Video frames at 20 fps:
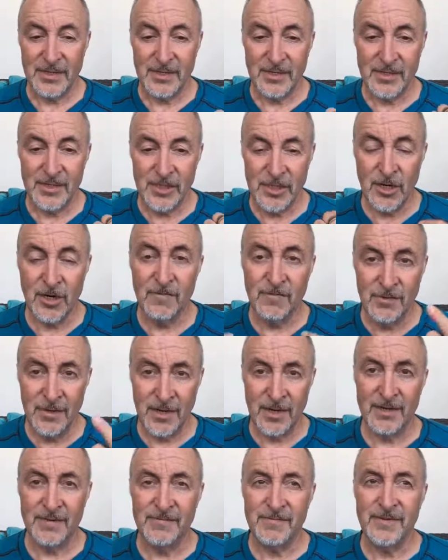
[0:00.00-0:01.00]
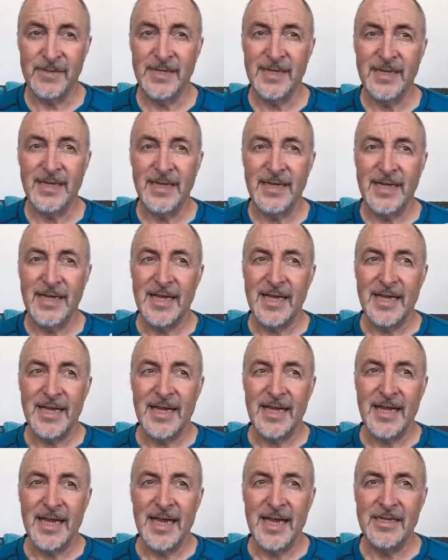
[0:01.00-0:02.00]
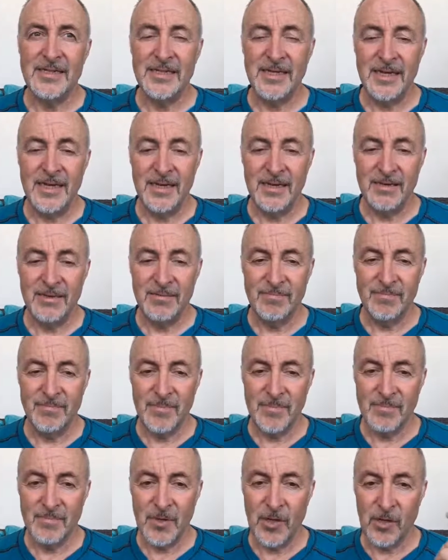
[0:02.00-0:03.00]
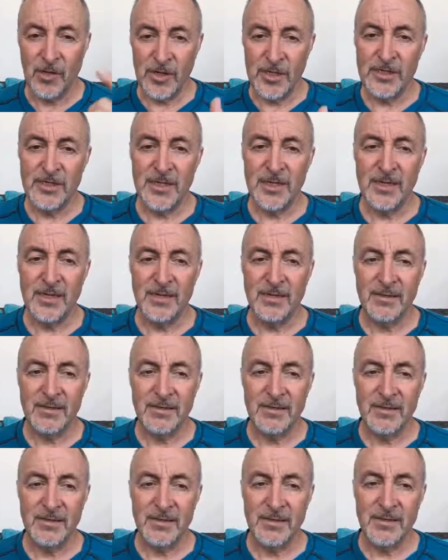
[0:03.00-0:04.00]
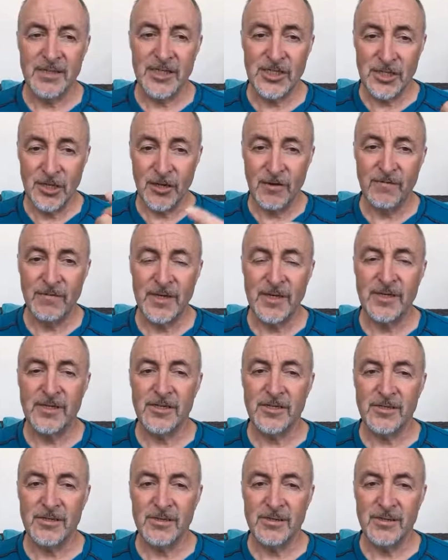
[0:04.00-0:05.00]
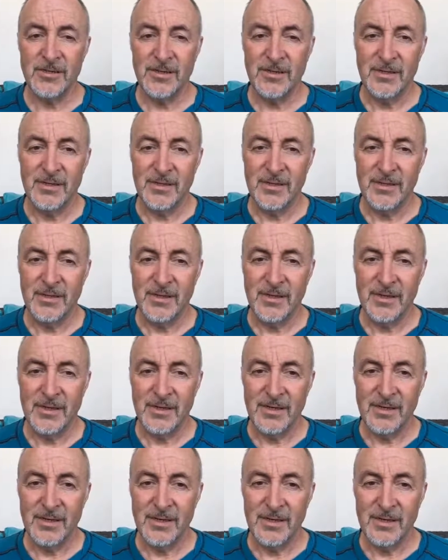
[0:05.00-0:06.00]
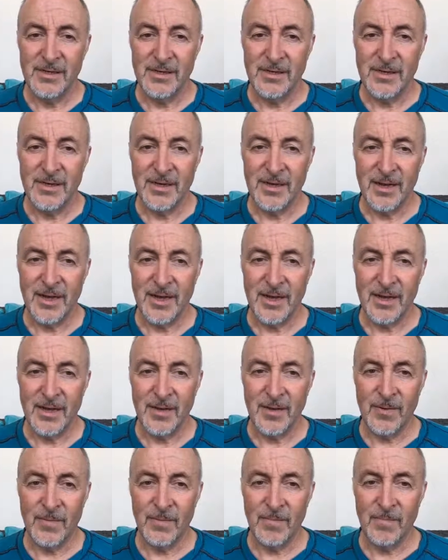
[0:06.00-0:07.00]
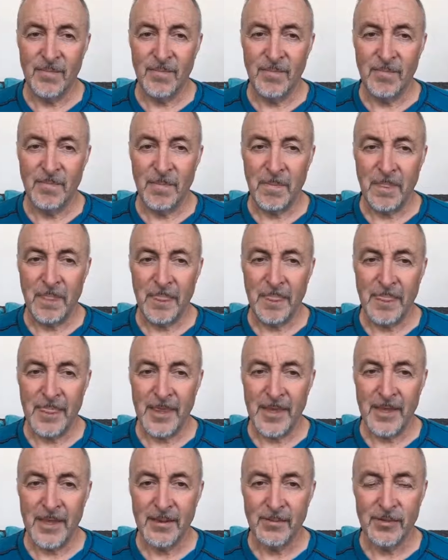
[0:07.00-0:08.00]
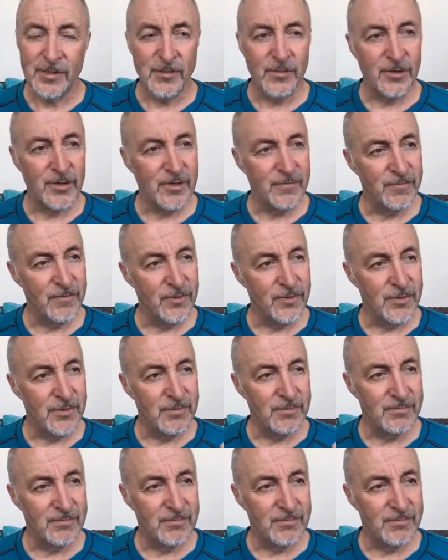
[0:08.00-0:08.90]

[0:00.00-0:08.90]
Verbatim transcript: Self love as a holistic, selfless, um, what's we looking for?